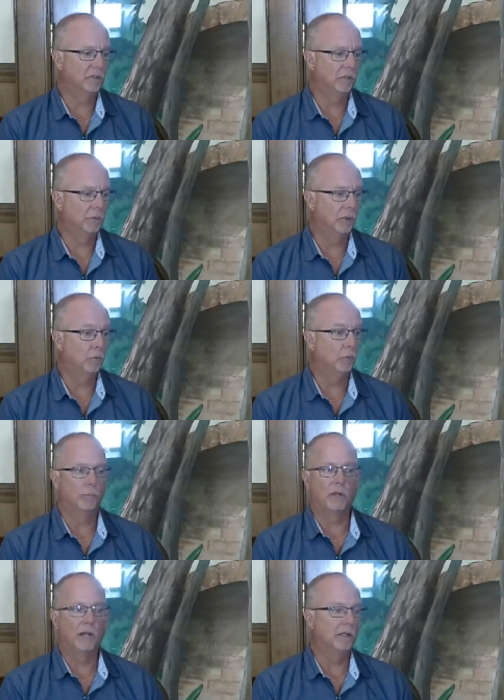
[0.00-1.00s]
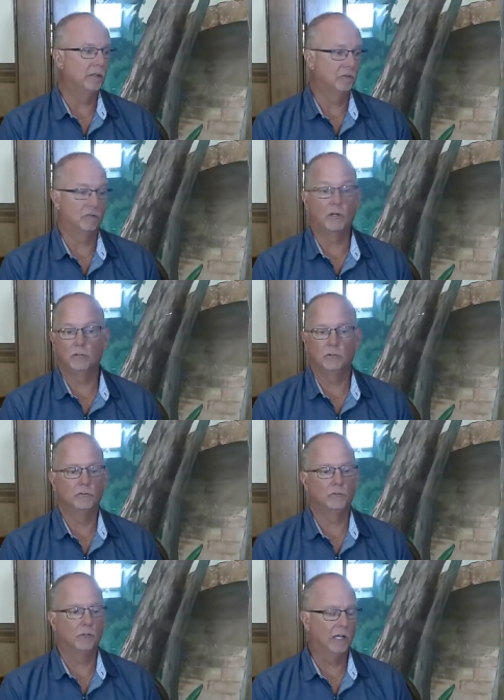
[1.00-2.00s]
in the community who were prior
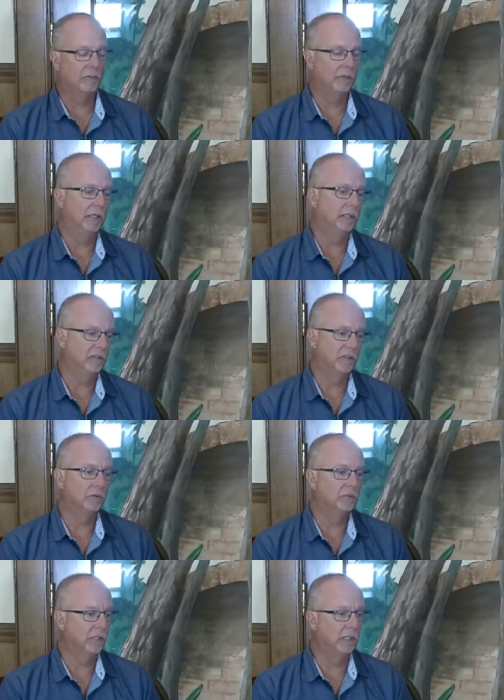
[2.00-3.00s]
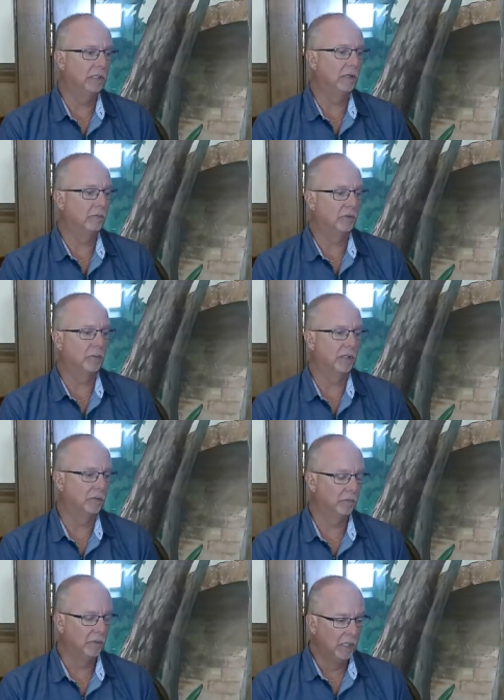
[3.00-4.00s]
instructors or have a skill set in that respective